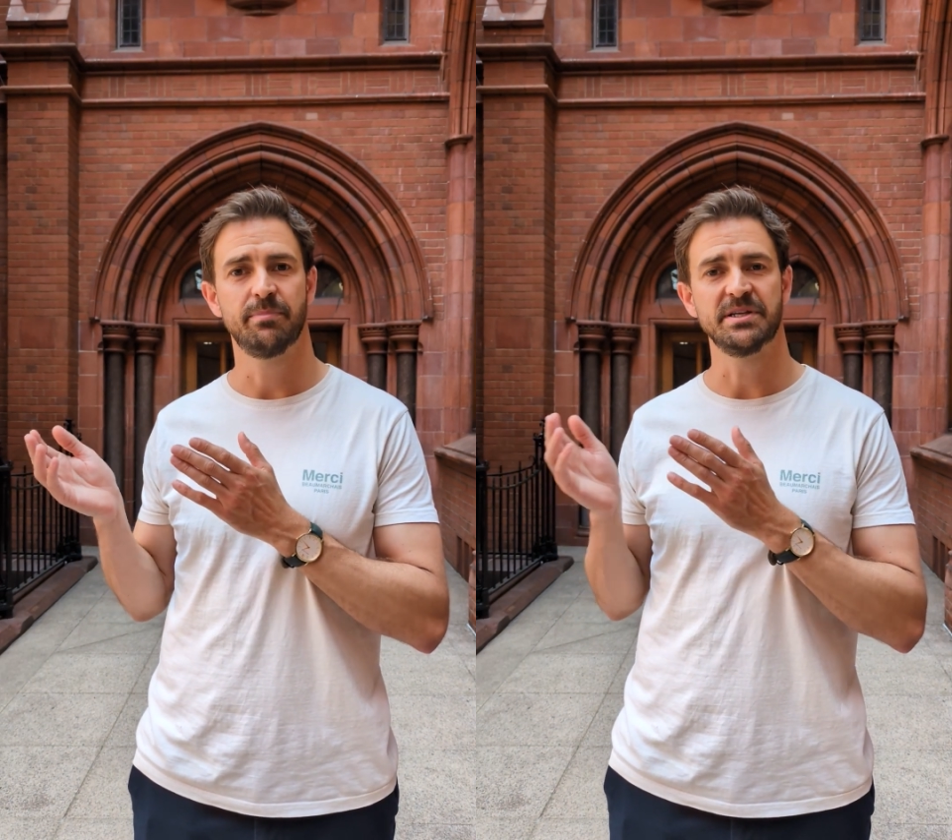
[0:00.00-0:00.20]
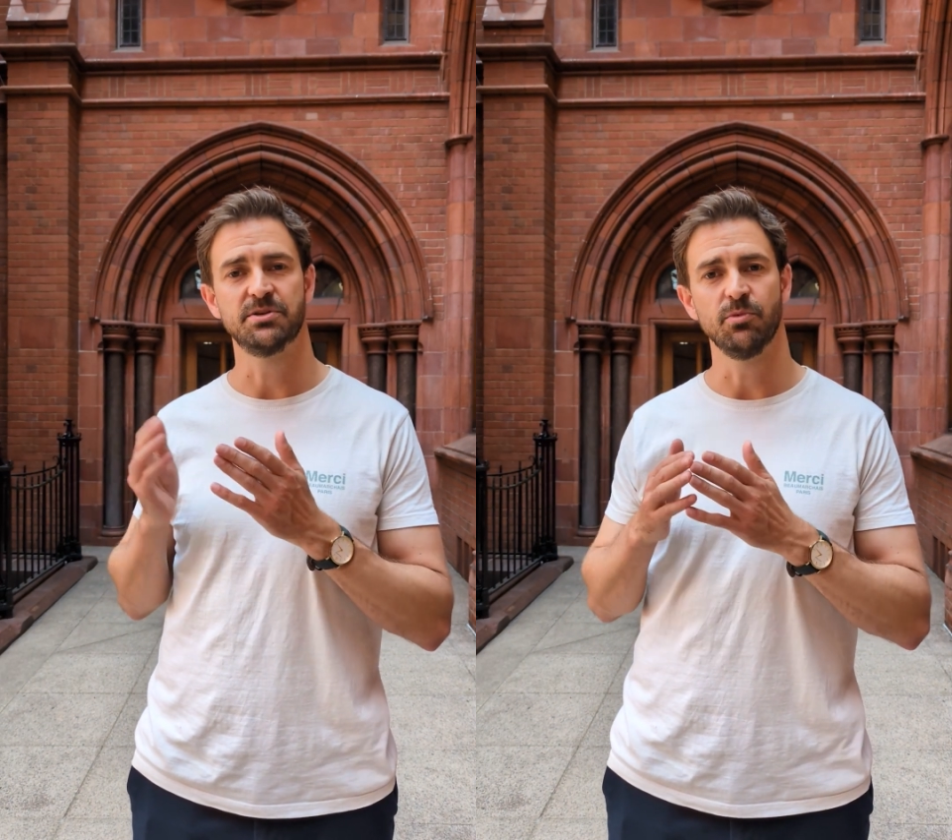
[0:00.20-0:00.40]

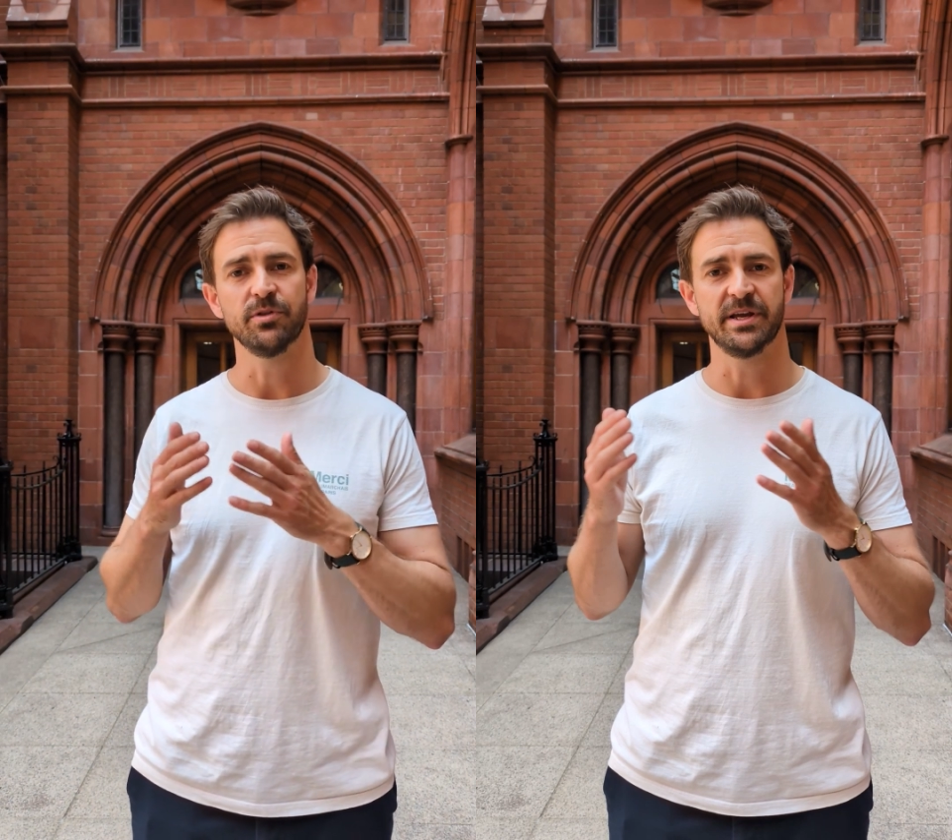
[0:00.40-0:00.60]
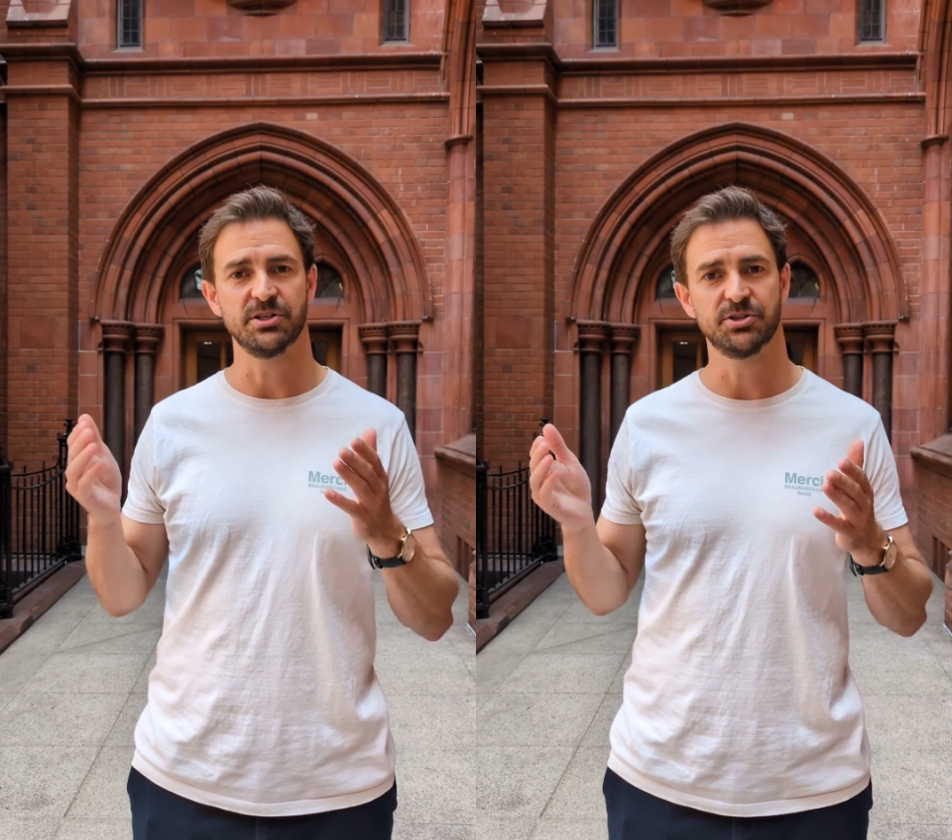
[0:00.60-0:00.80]
based on
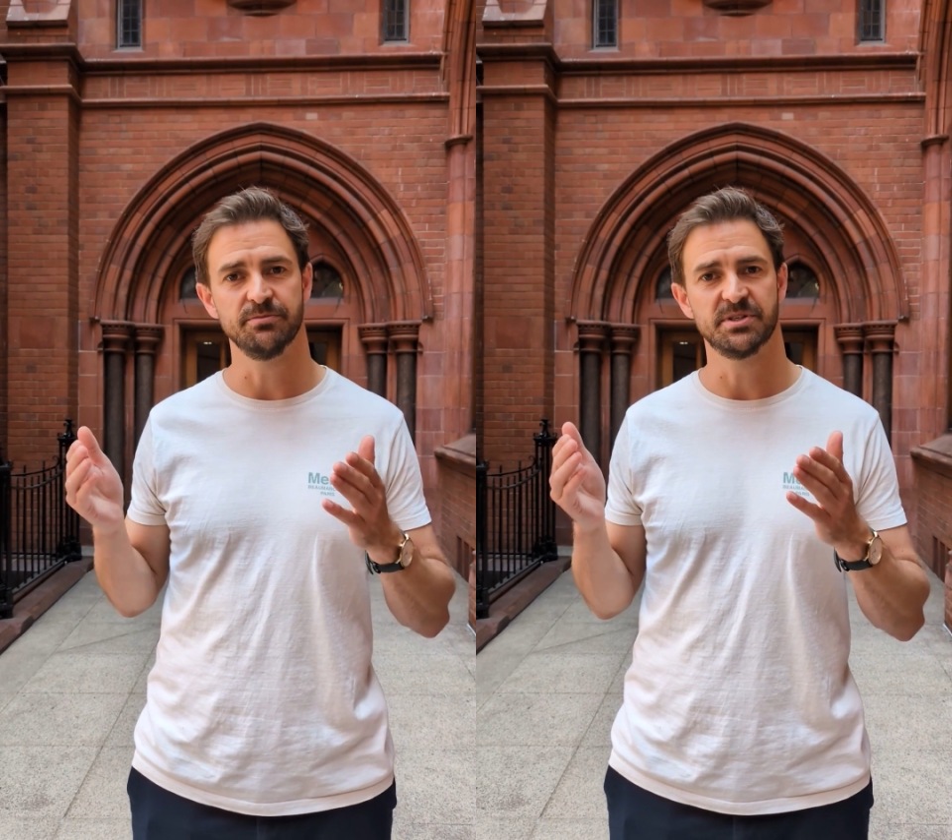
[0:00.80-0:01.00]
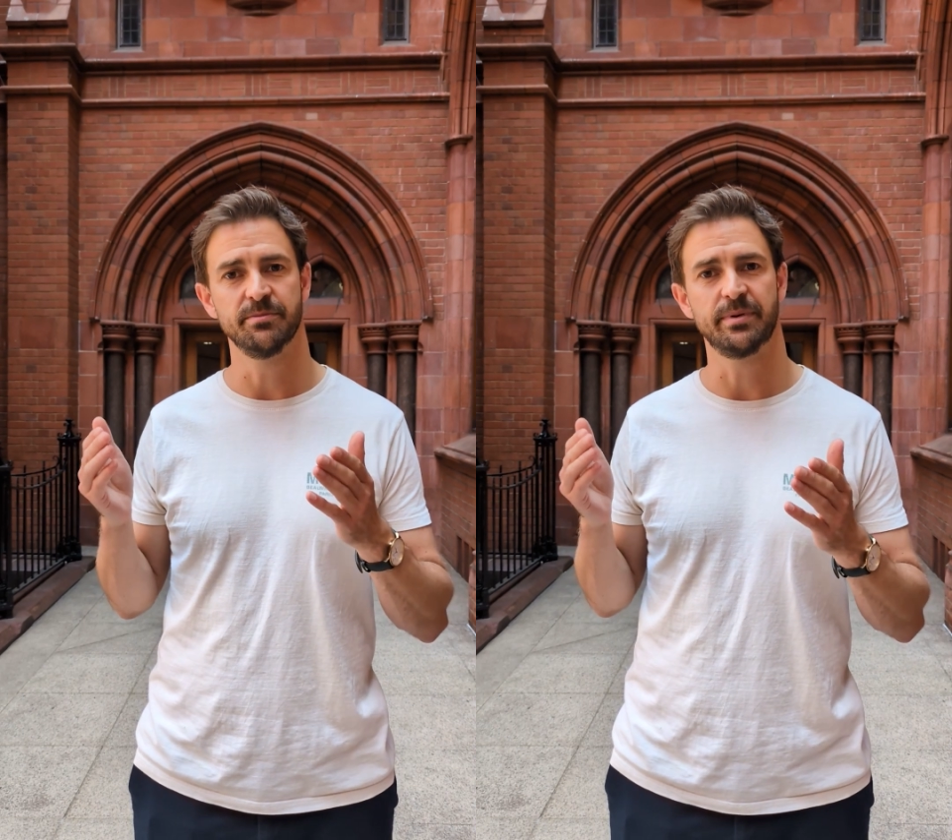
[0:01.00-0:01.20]
what they
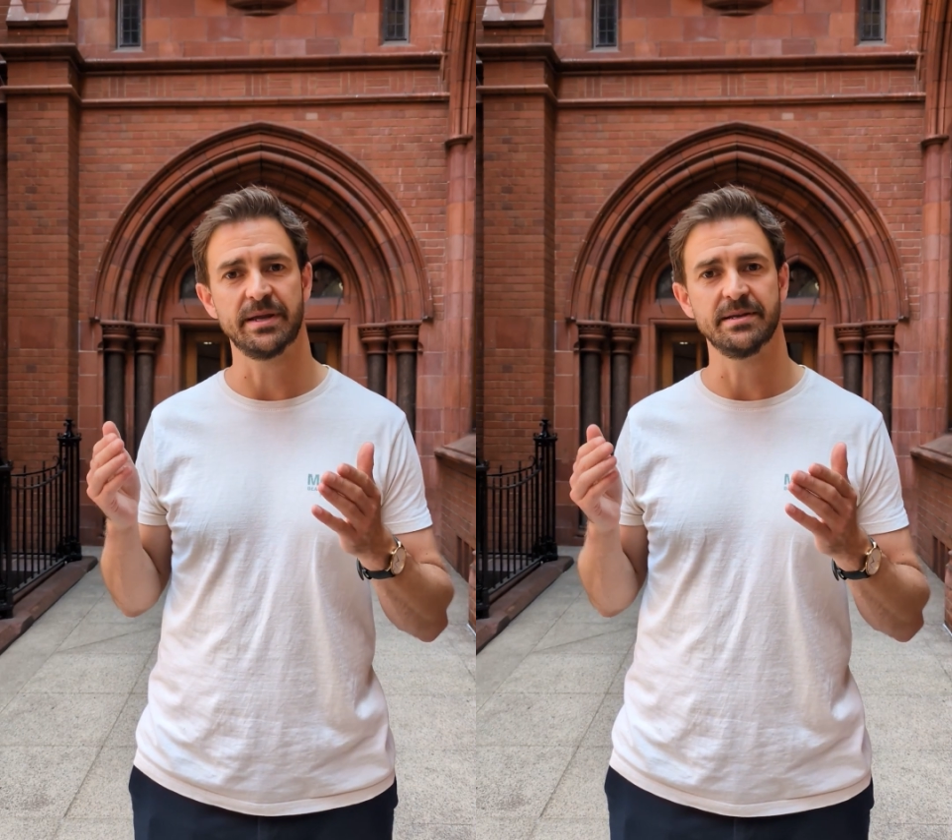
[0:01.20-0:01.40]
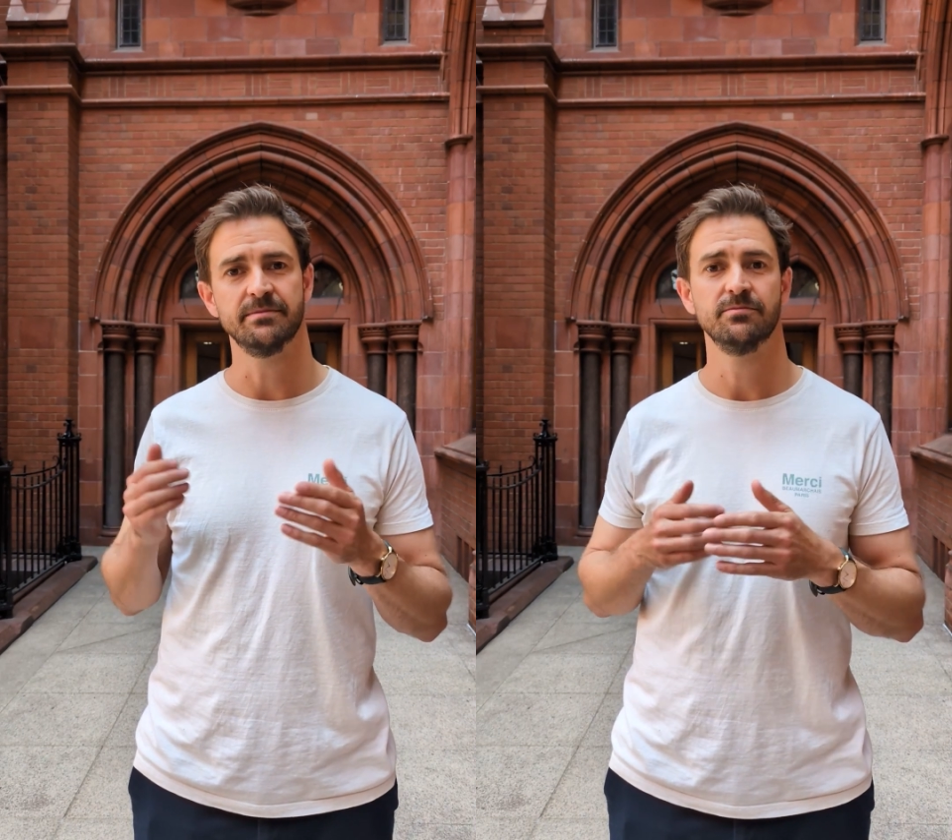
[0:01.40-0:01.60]
assume to
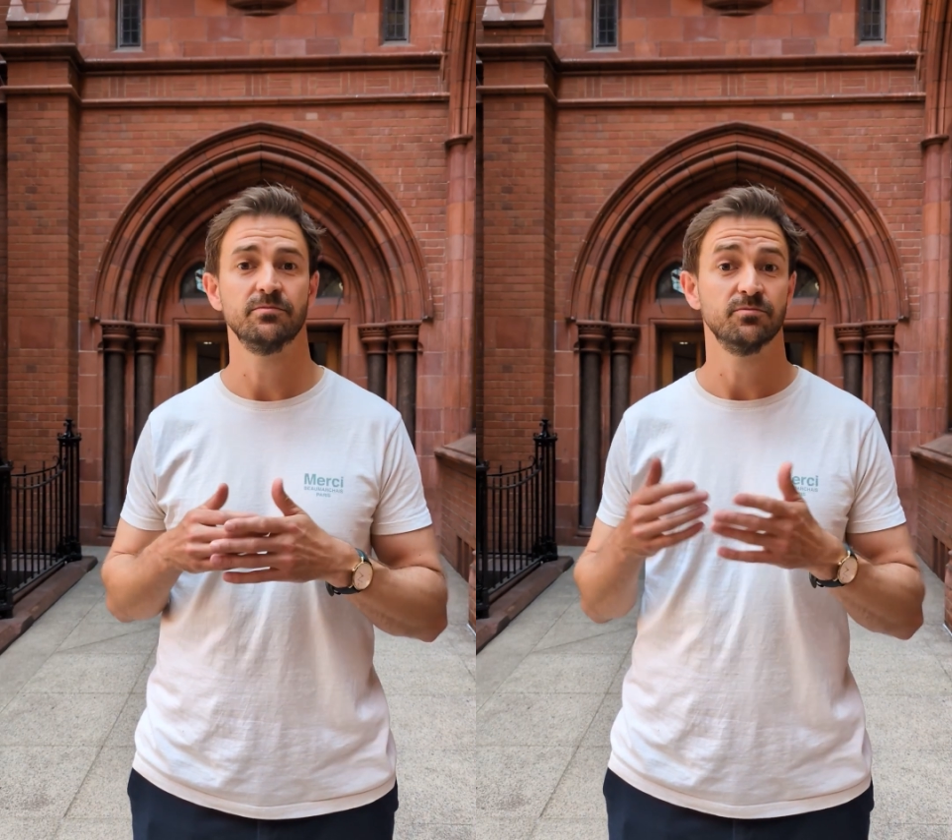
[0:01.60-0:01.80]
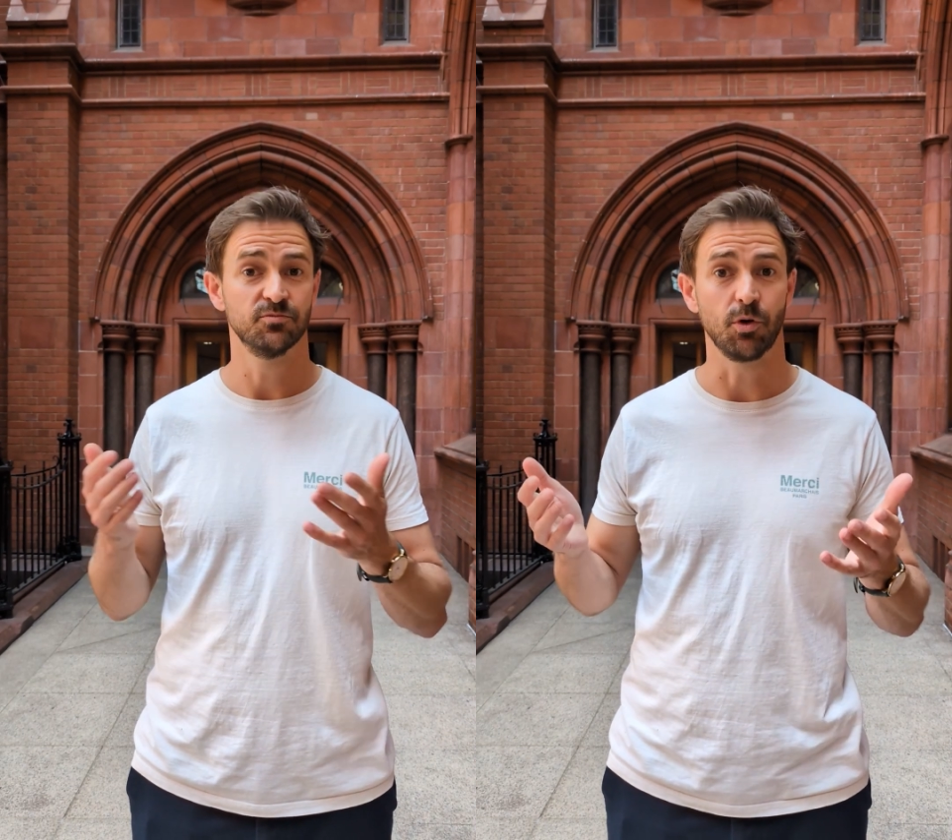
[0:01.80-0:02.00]
be
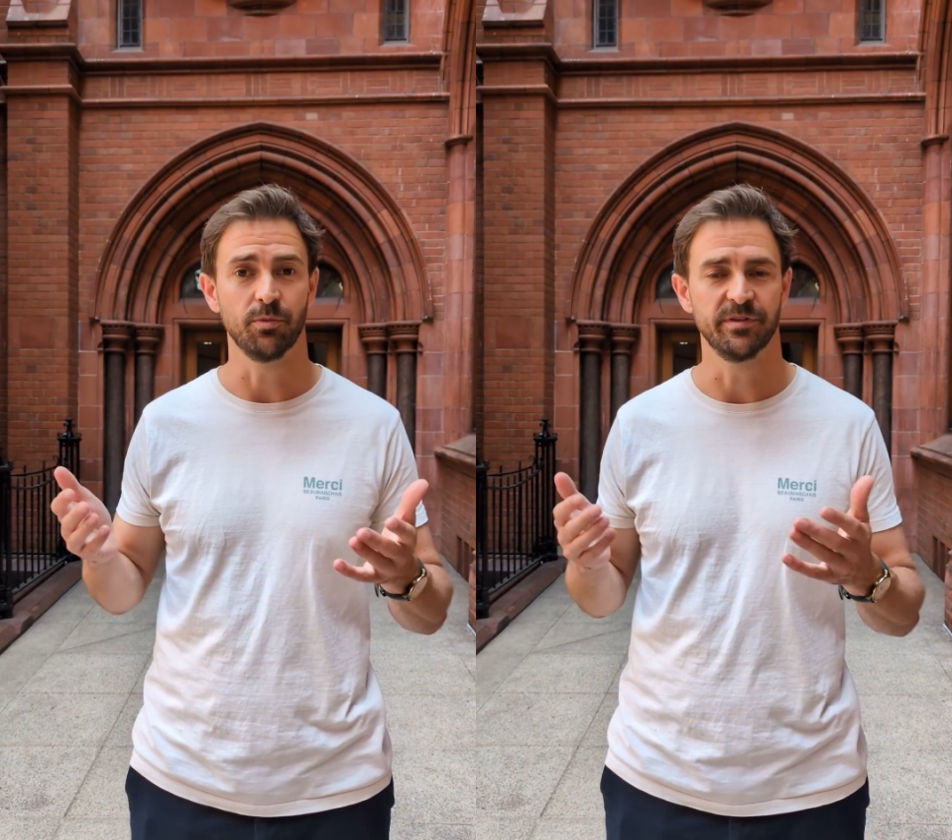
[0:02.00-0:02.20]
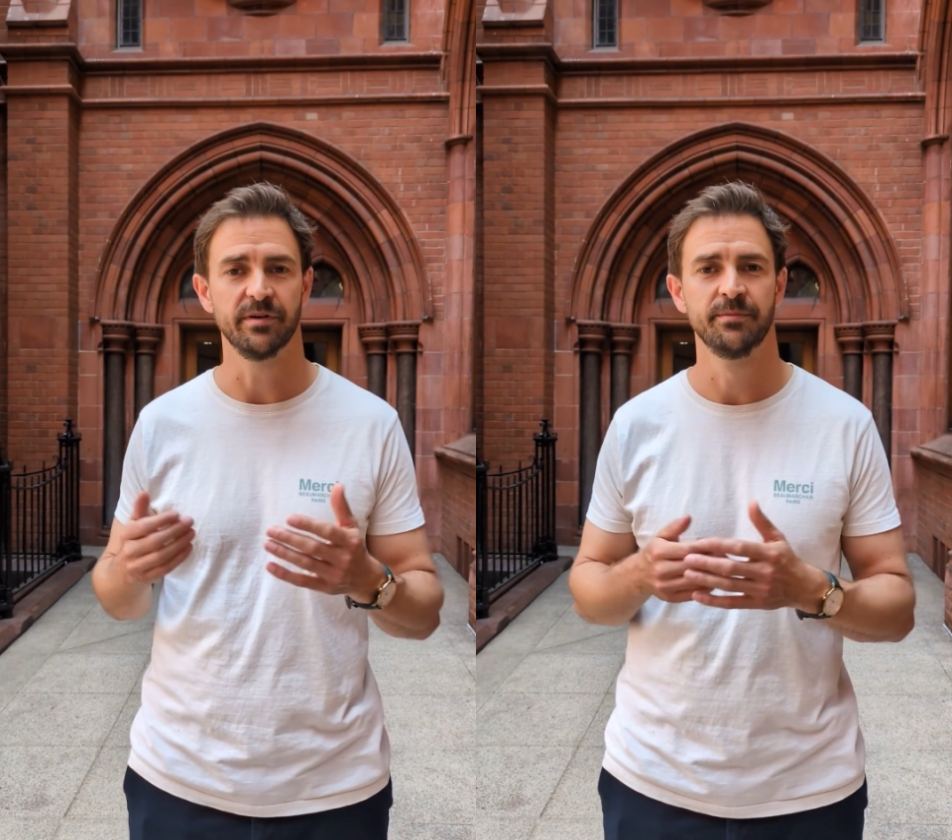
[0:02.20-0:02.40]
wrong
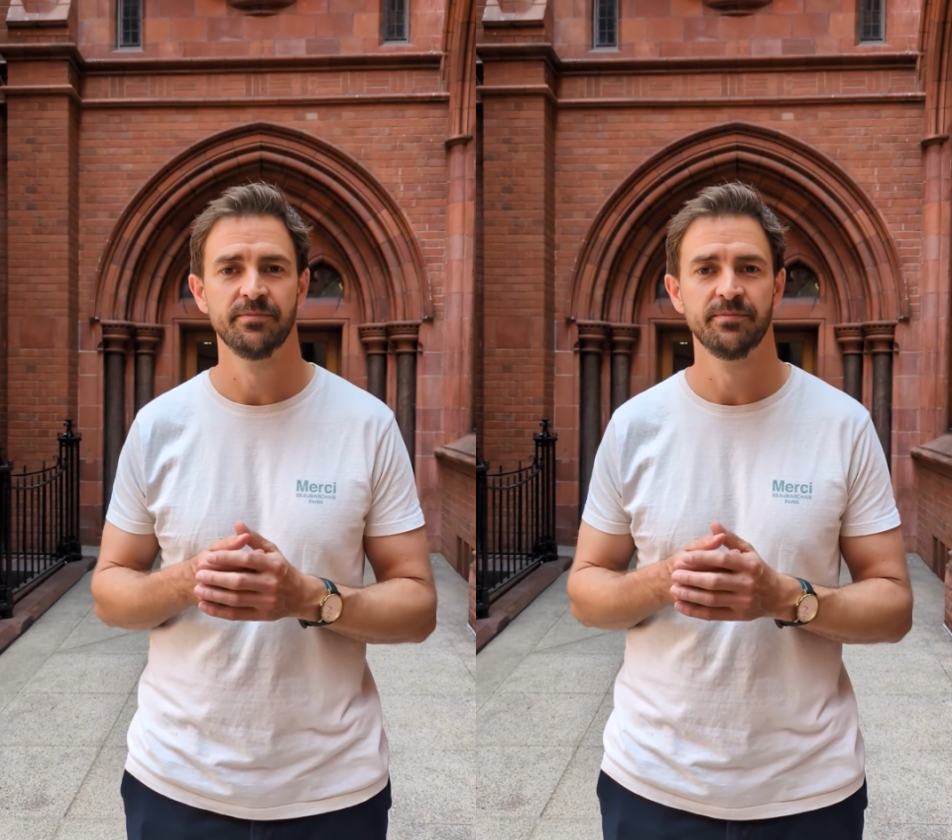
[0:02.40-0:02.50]
with you.